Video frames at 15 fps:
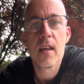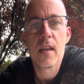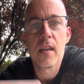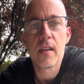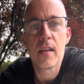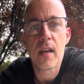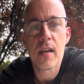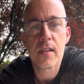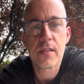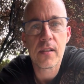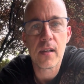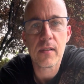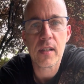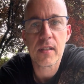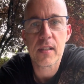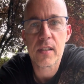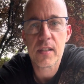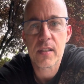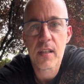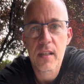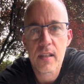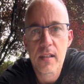Yeah, so that
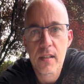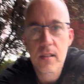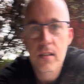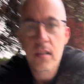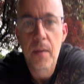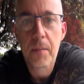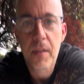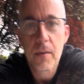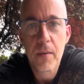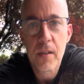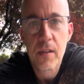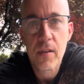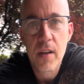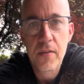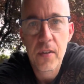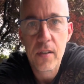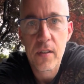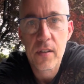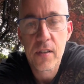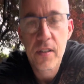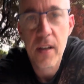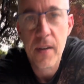is something what you have to
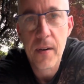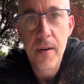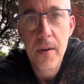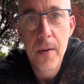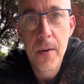consider.